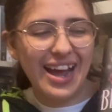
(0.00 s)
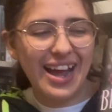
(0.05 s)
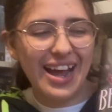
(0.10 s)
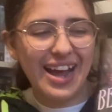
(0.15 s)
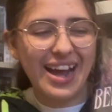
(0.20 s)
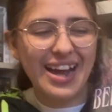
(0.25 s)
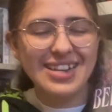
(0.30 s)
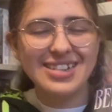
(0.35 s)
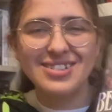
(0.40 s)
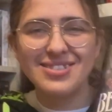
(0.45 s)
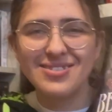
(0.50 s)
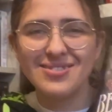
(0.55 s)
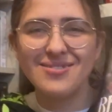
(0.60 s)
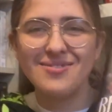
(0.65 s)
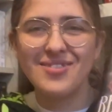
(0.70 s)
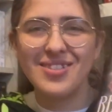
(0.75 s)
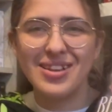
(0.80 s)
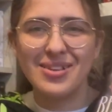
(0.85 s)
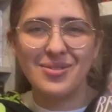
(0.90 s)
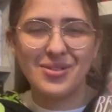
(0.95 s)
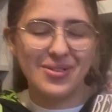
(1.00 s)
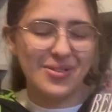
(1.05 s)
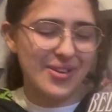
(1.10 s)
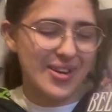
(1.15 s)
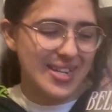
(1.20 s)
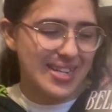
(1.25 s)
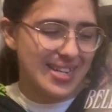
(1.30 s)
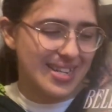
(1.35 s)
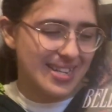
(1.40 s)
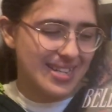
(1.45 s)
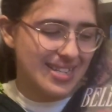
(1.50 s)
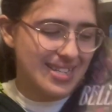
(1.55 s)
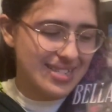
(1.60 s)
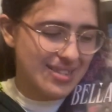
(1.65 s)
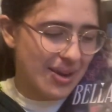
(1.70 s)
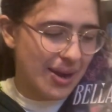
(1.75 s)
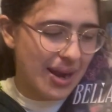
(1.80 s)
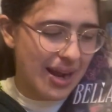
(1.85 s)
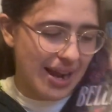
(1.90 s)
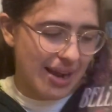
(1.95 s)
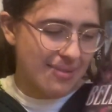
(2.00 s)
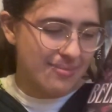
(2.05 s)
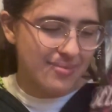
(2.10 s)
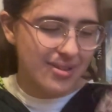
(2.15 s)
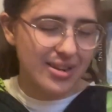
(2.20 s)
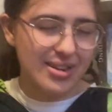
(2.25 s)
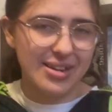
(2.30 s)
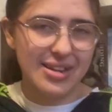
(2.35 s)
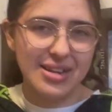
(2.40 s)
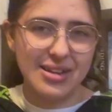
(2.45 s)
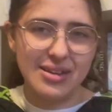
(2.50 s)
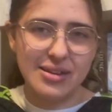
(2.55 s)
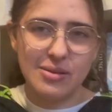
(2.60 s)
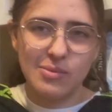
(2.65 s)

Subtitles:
I do really want to read it, so I am gonna